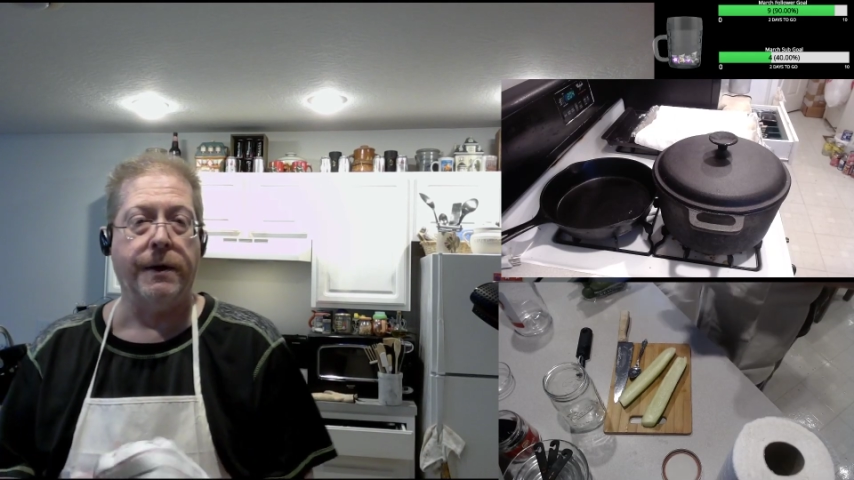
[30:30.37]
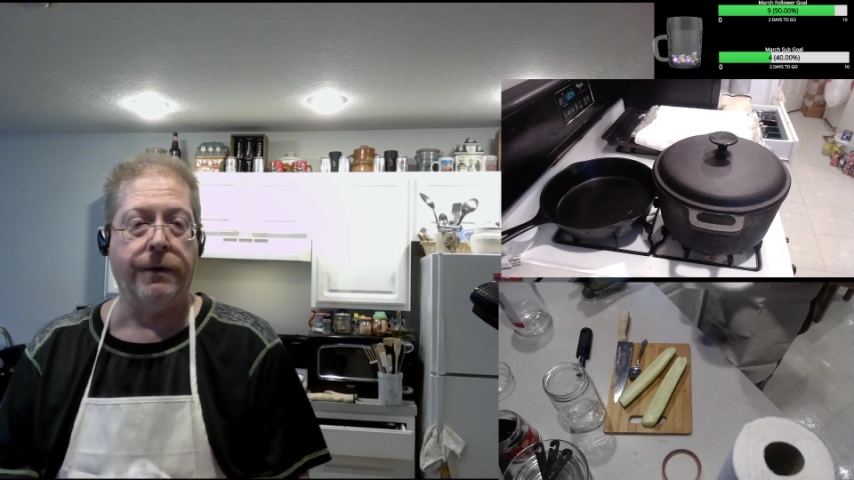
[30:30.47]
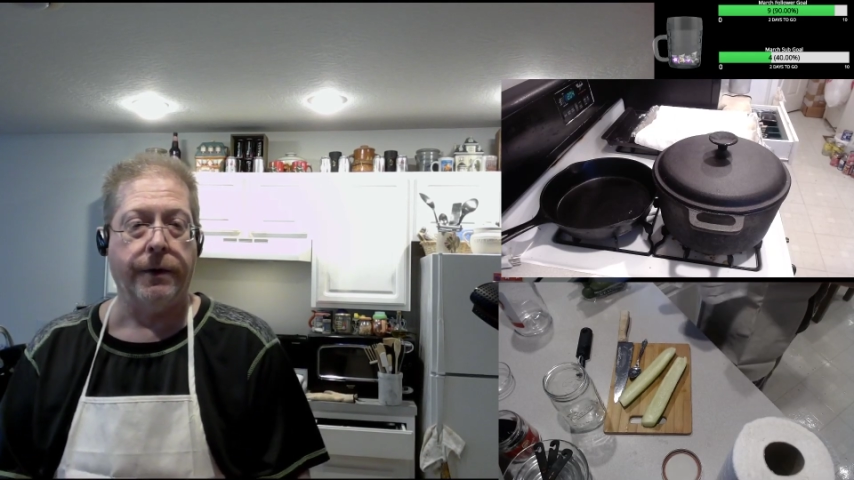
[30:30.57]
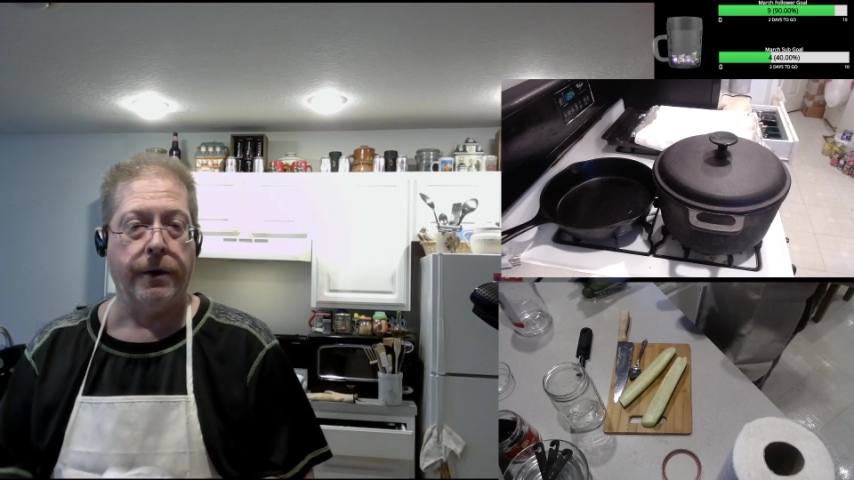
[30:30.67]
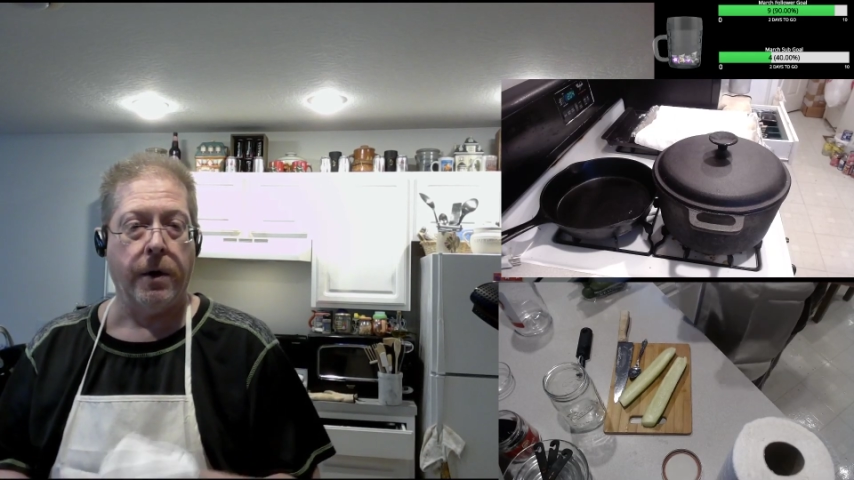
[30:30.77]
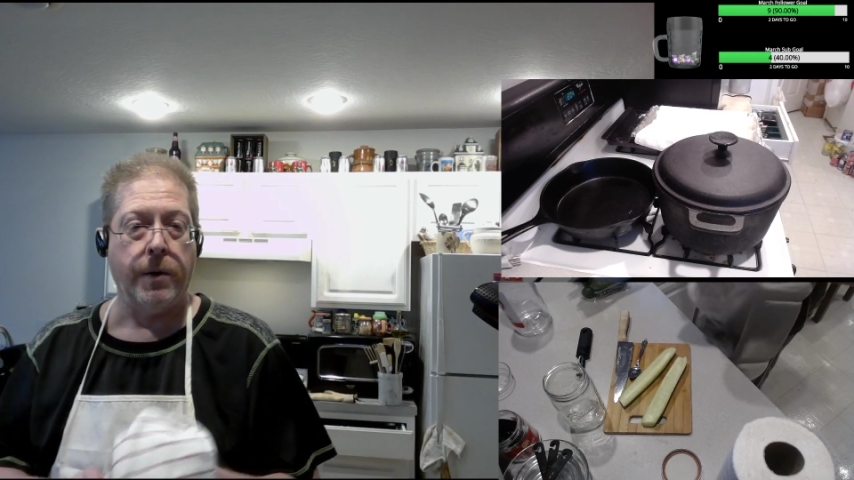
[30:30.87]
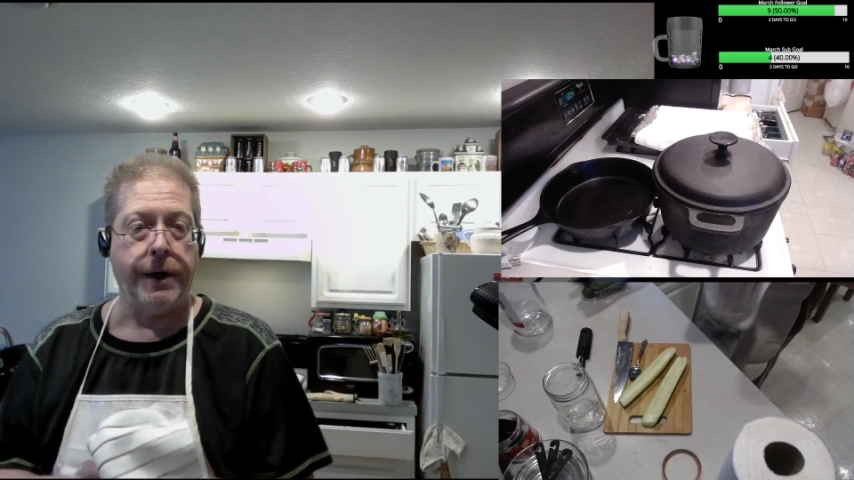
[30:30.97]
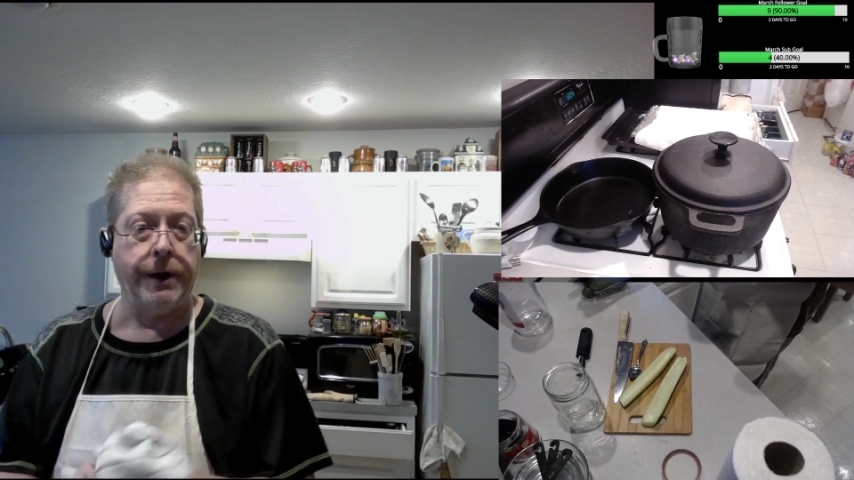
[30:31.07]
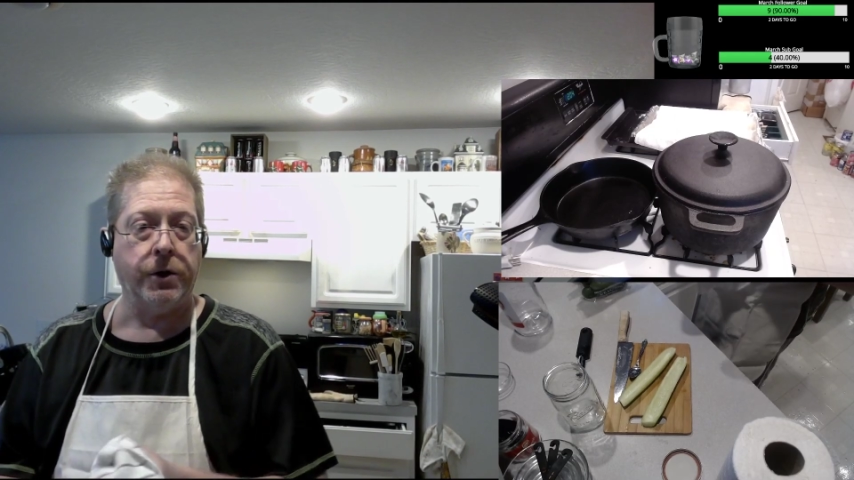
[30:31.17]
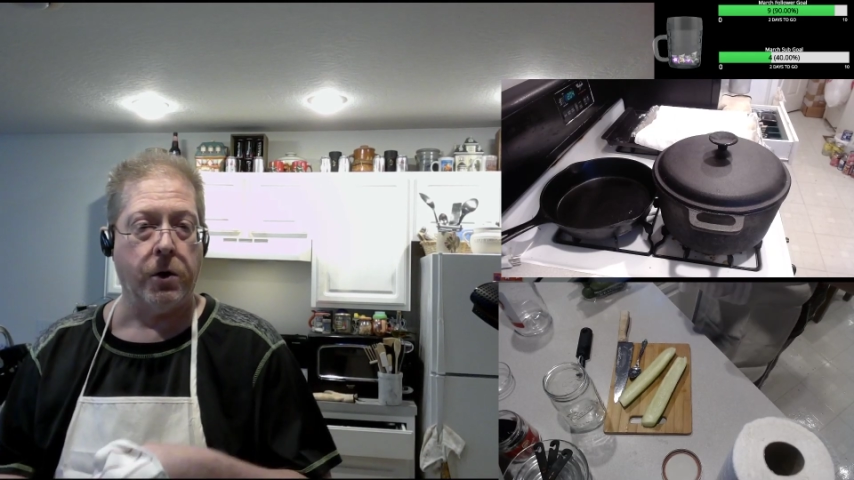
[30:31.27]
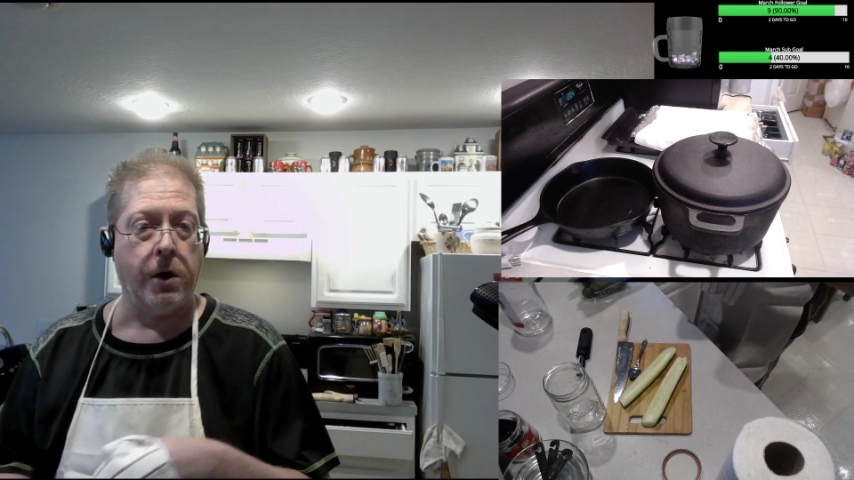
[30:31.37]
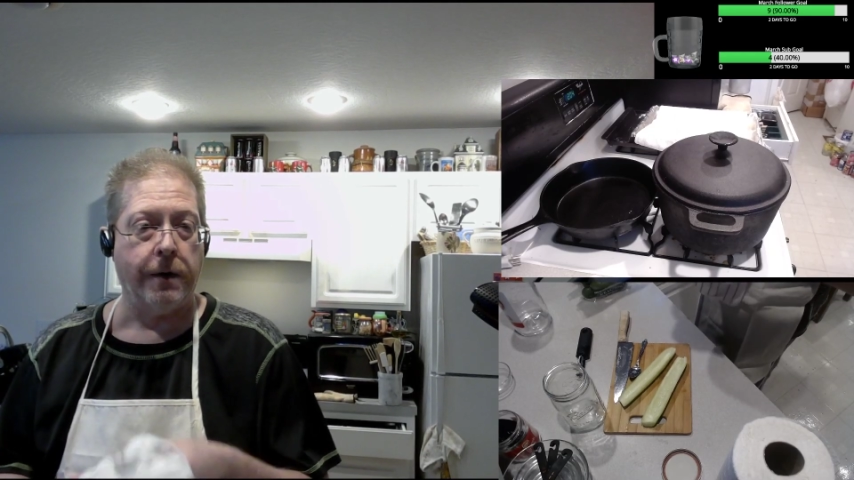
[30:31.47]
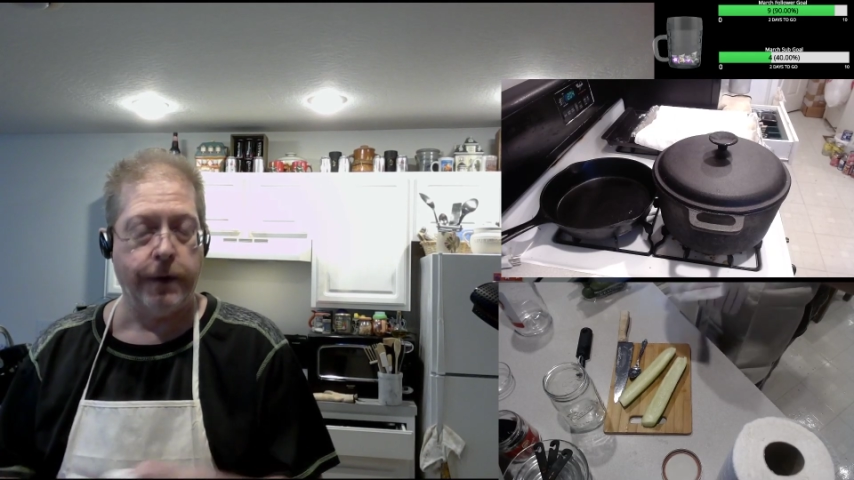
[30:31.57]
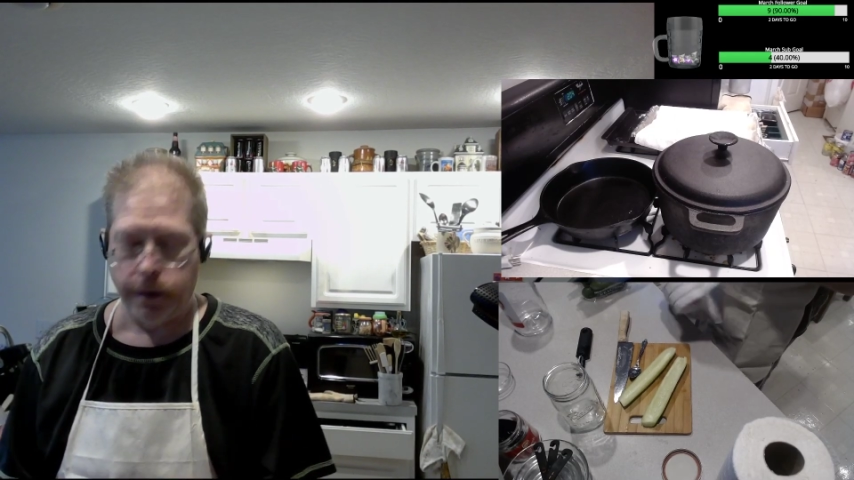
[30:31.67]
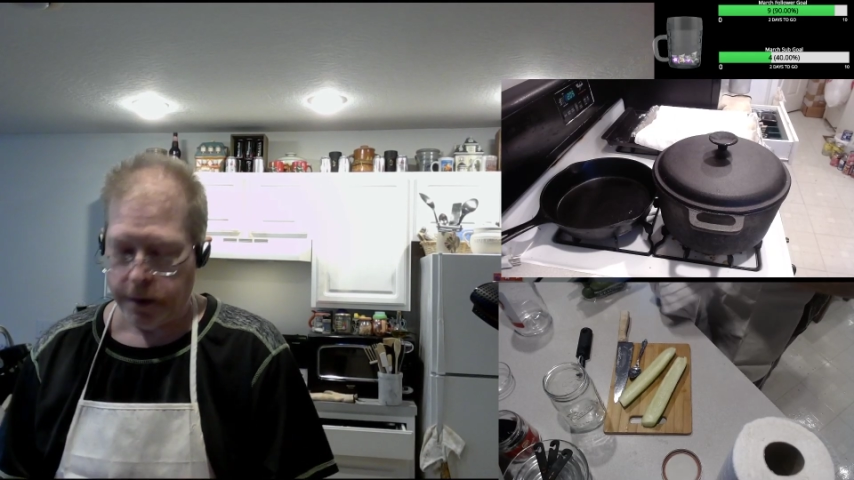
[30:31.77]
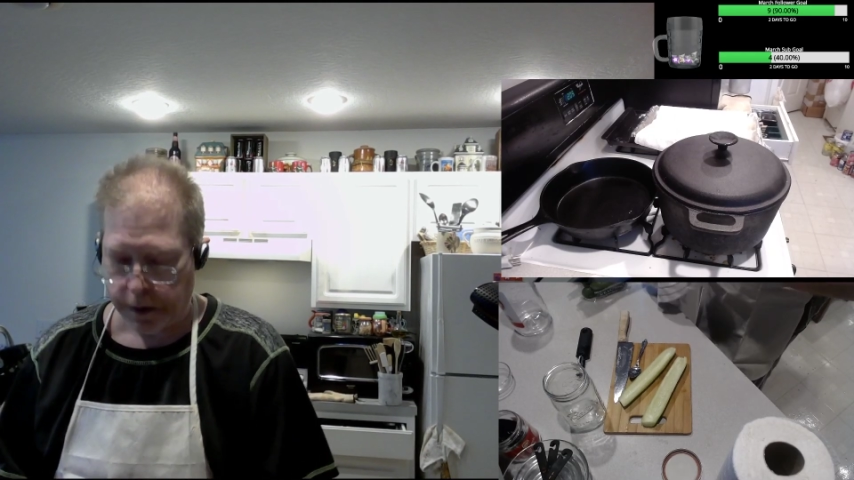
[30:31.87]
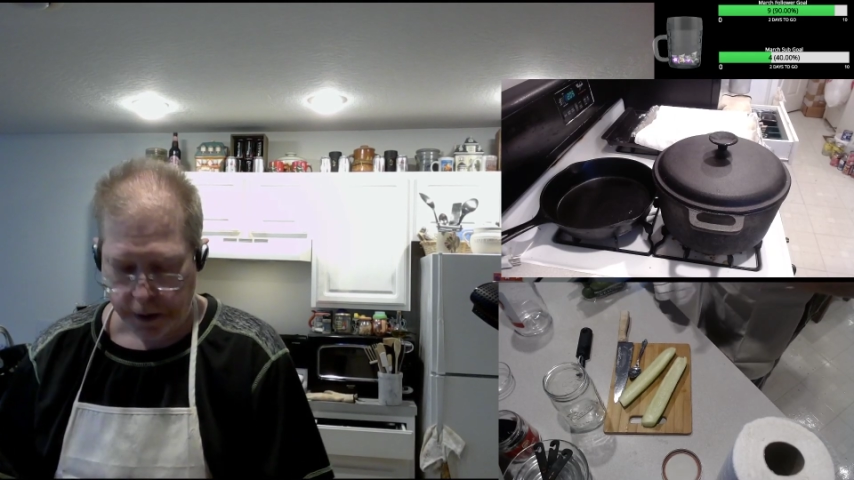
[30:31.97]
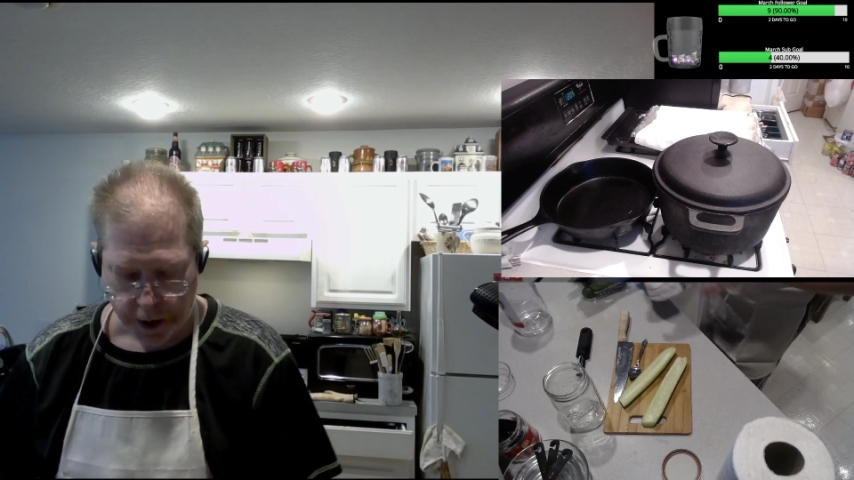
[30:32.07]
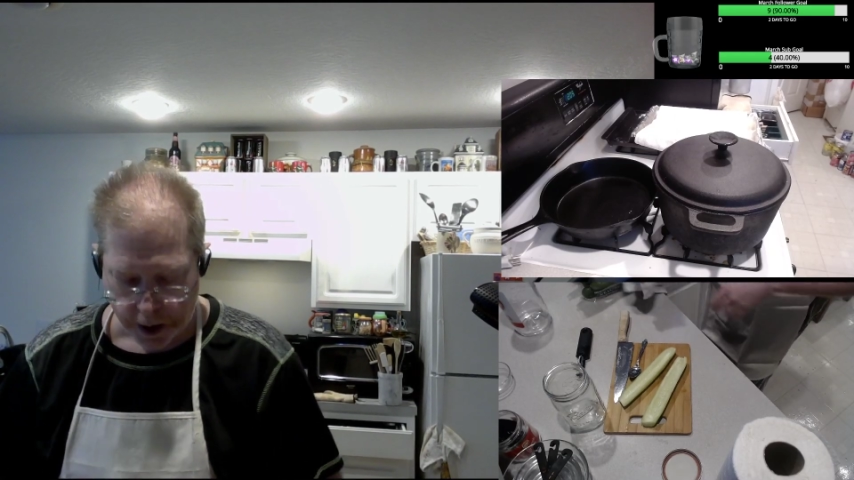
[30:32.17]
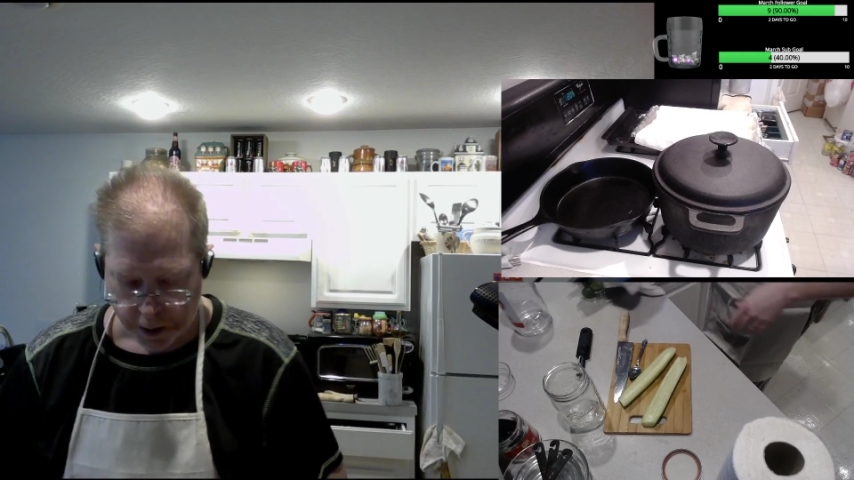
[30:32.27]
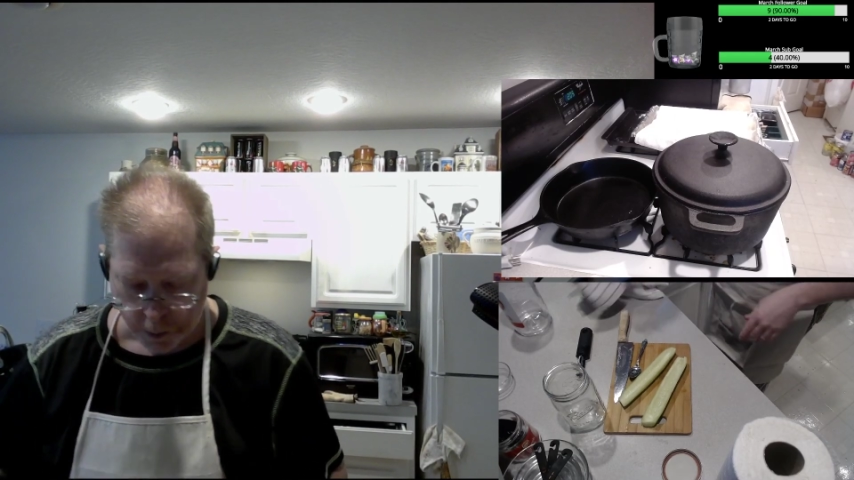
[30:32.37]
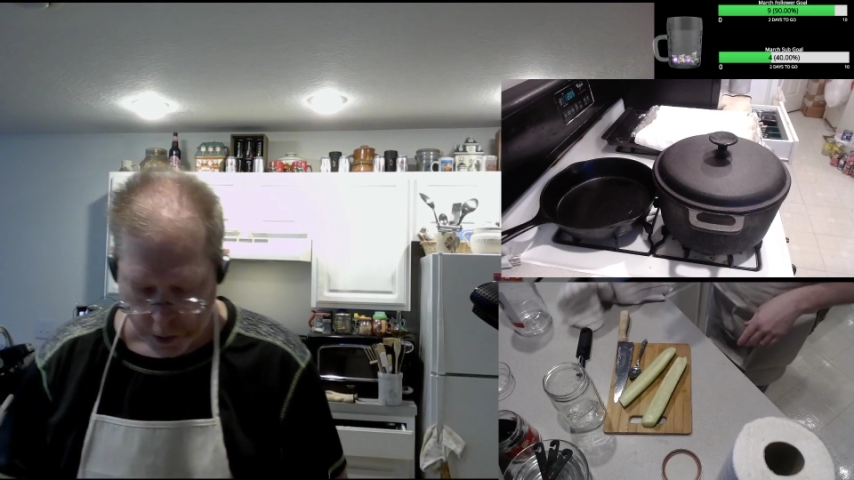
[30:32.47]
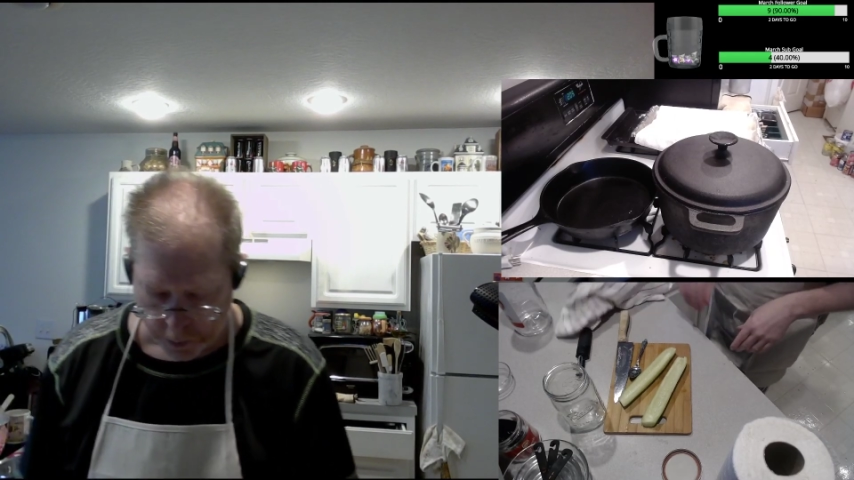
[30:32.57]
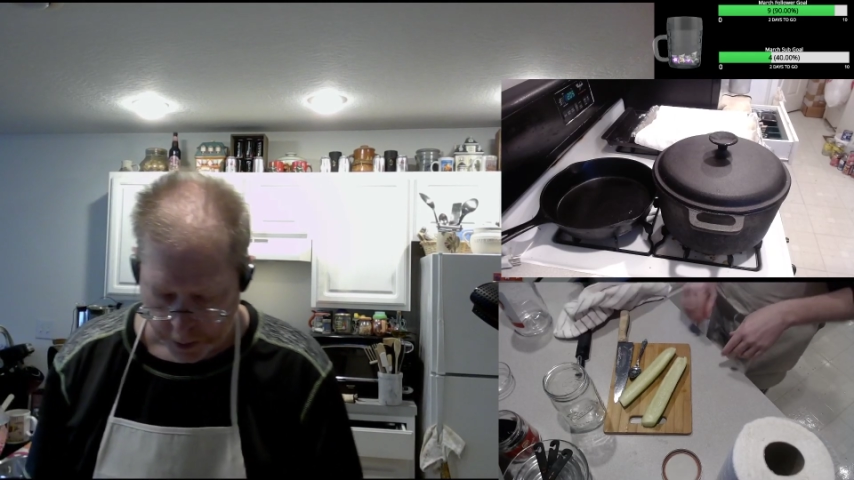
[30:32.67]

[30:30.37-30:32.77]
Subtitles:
If they're already soft, they're not going to work for